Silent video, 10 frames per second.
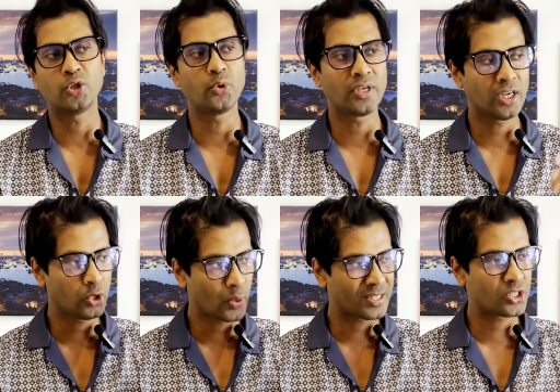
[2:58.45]
doing
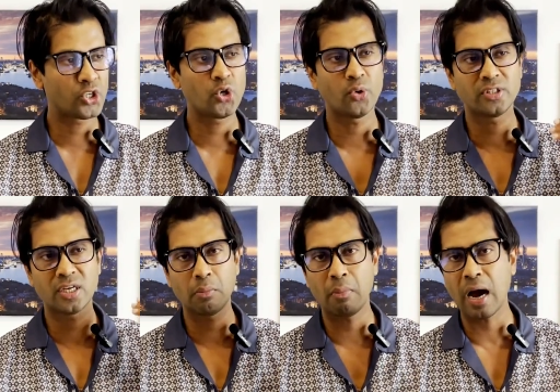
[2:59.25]
into SEO,
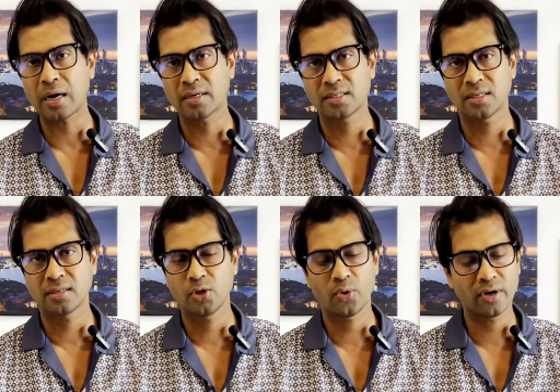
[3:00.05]
digital marketing,
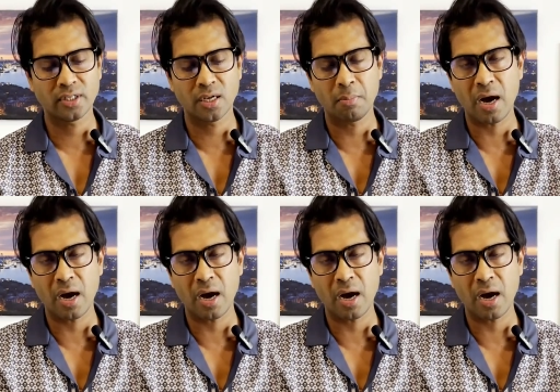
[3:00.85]
you're a digital